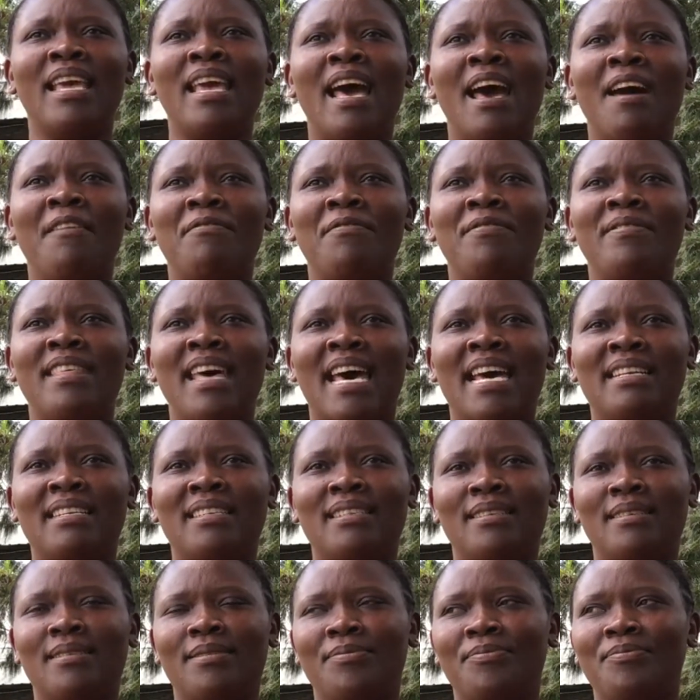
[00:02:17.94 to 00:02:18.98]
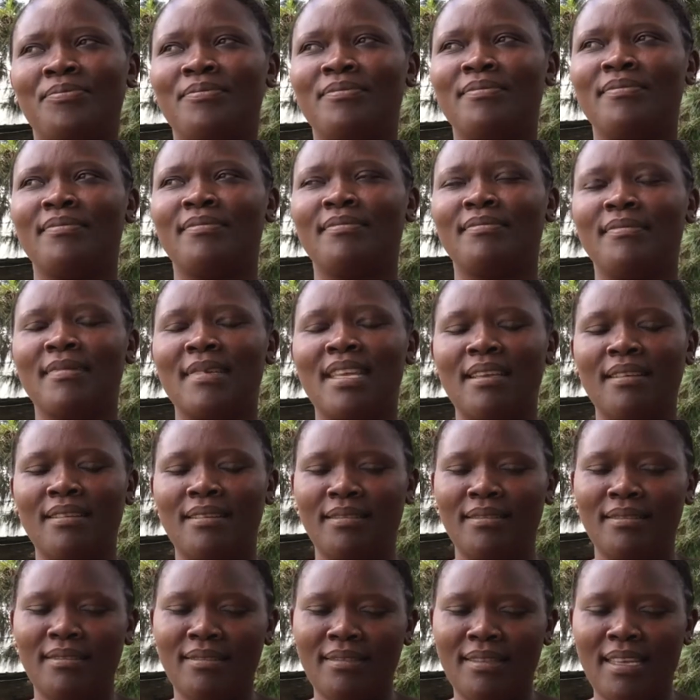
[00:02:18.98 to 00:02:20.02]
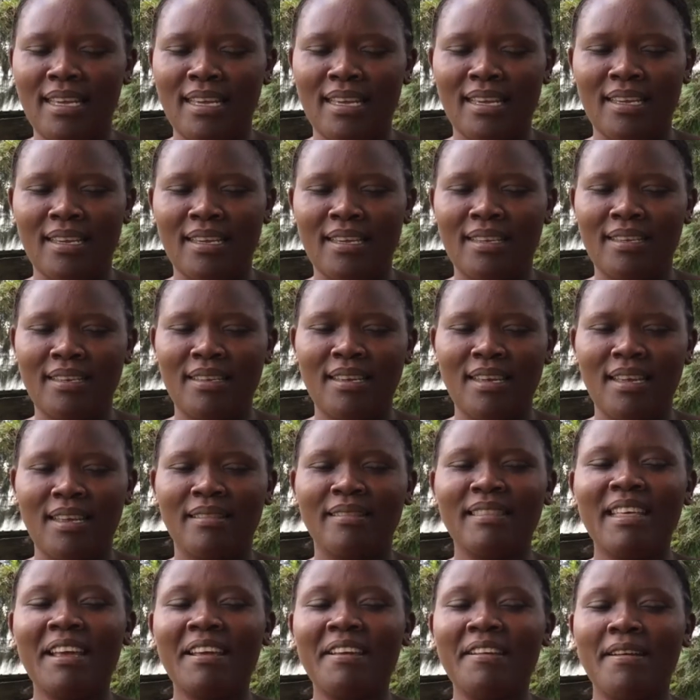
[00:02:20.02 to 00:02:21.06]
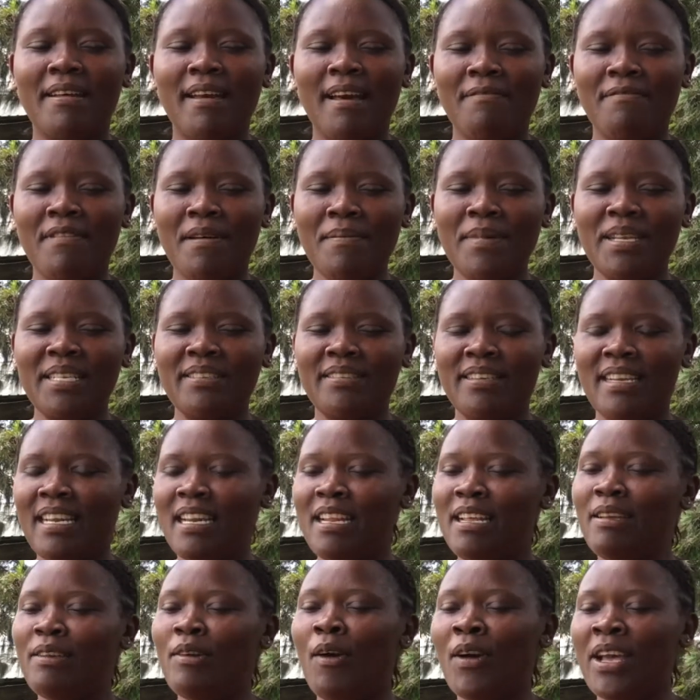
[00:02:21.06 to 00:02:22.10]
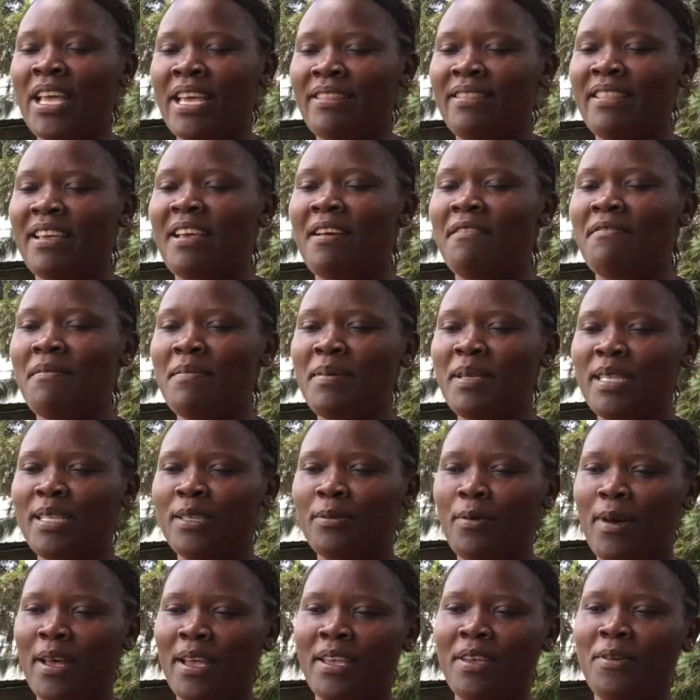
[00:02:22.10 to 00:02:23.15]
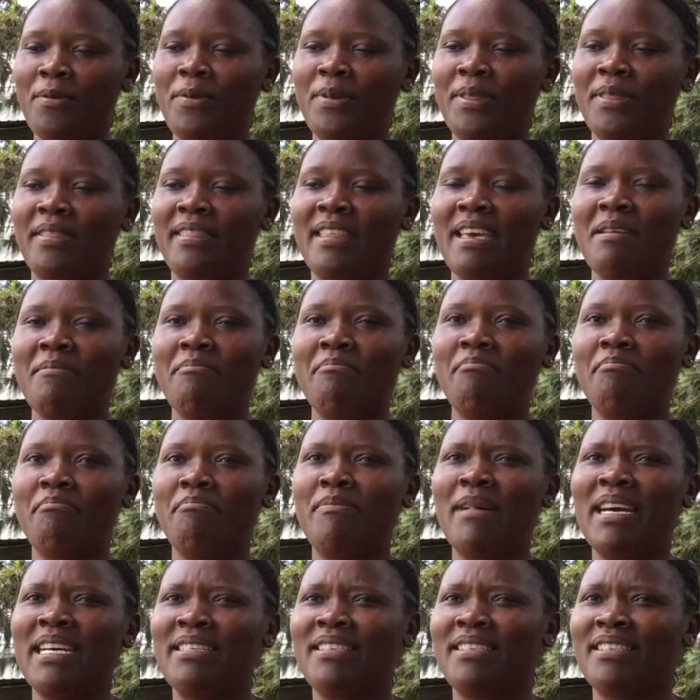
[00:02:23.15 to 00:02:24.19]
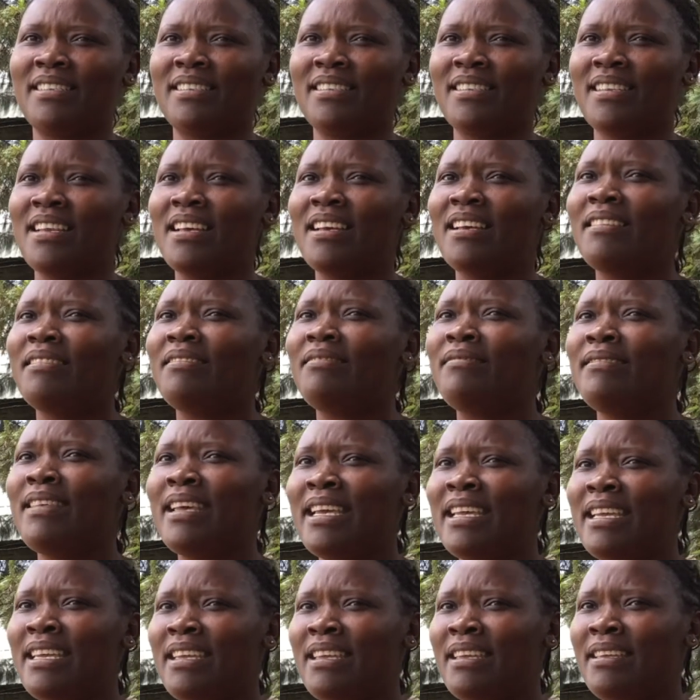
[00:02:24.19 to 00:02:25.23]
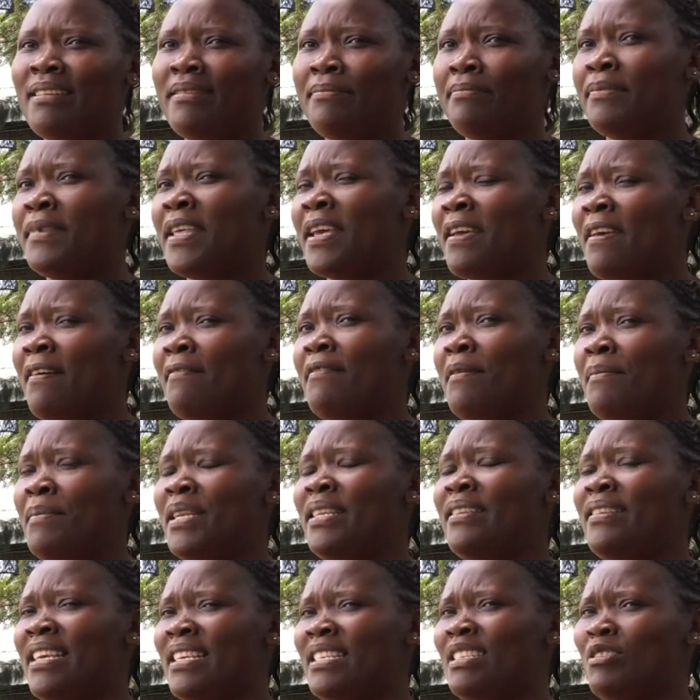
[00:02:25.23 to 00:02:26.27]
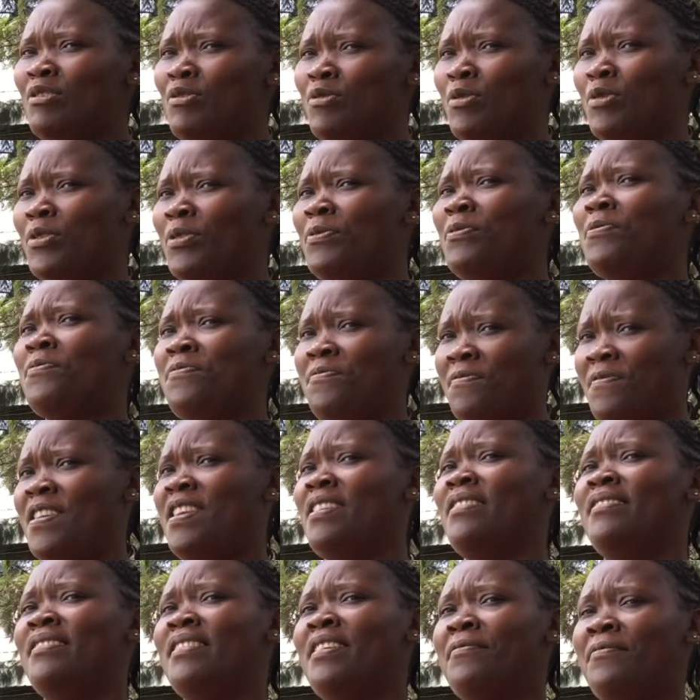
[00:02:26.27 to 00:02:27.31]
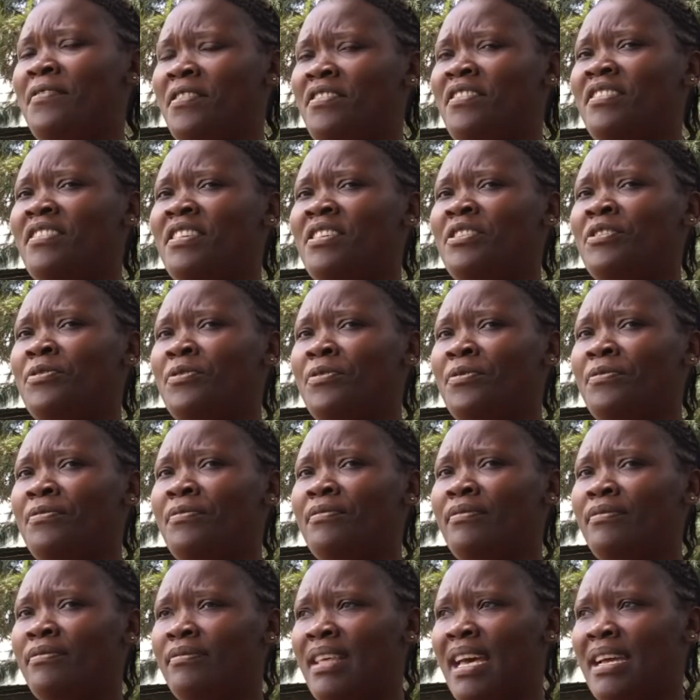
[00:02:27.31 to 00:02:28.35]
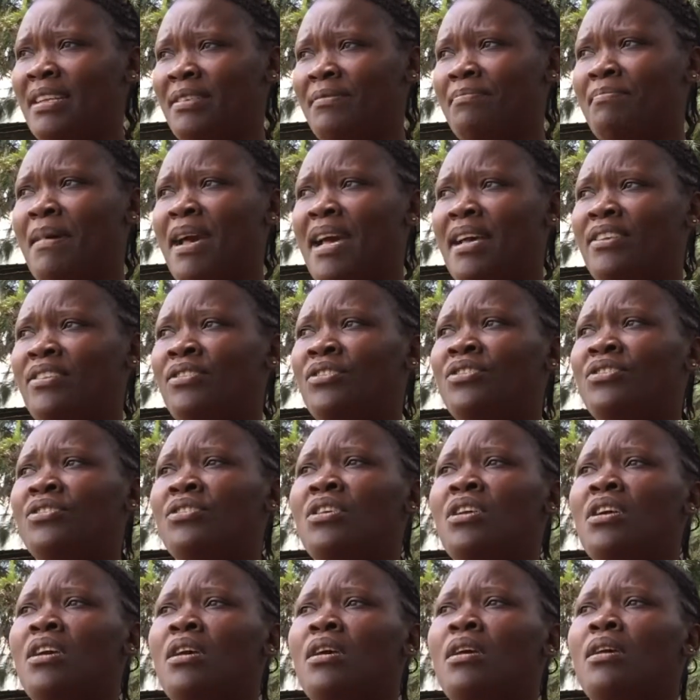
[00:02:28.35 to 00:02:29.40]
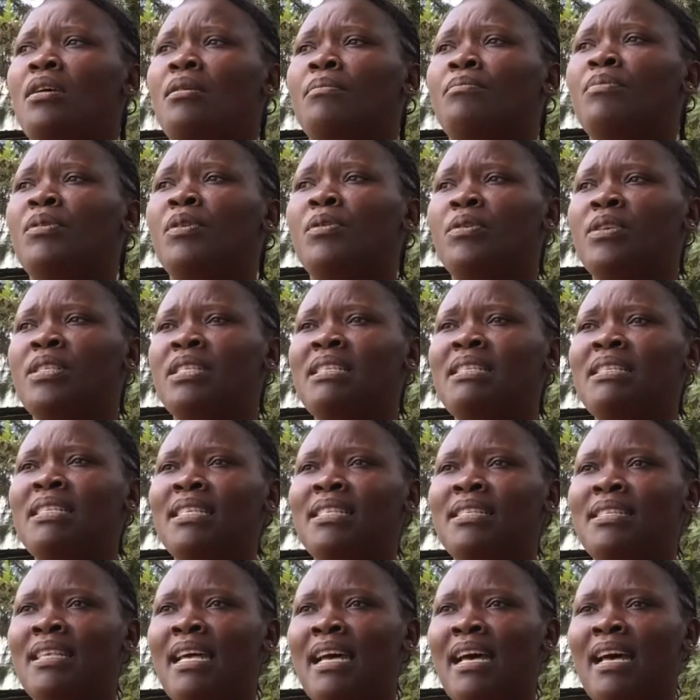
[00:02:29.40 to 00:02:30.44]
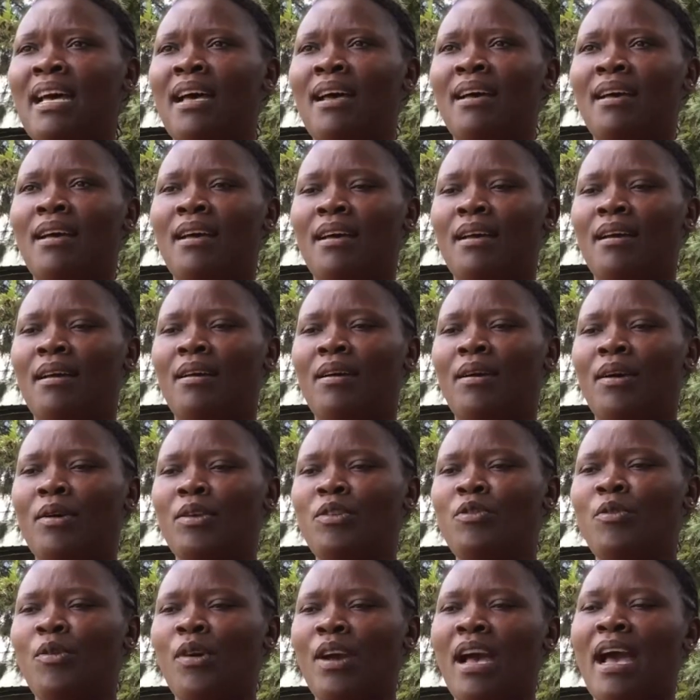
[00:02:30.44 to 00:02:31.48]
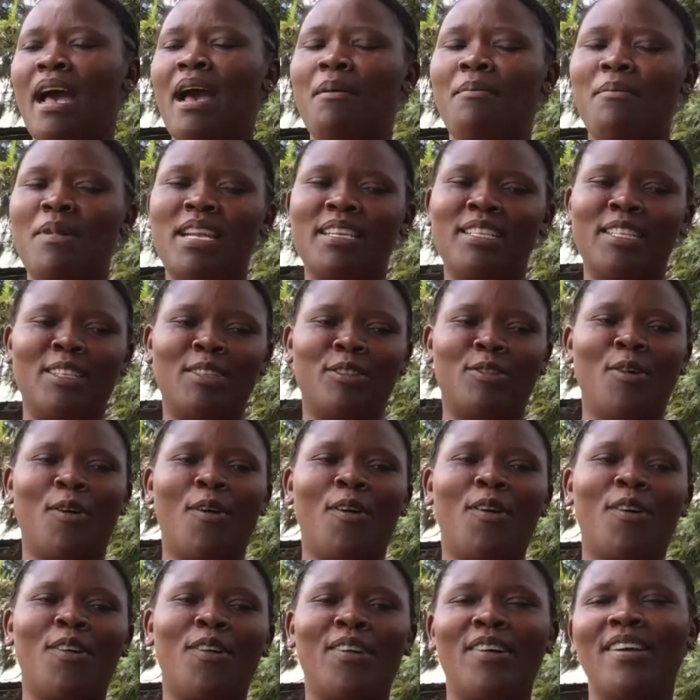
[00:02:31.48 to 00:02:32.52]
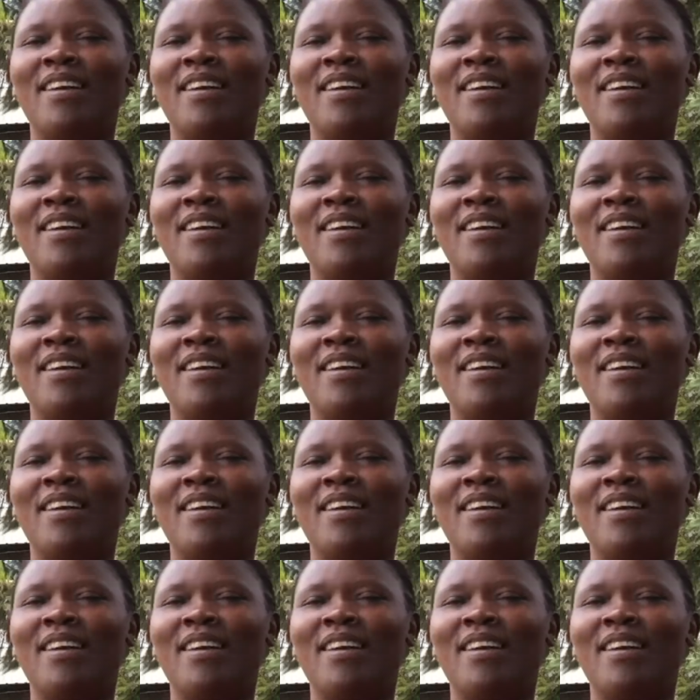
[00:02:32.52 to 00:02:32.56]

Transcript: have that. The government's working with them, but the government does not feel the federation that much, because it is a, you come, let's talk,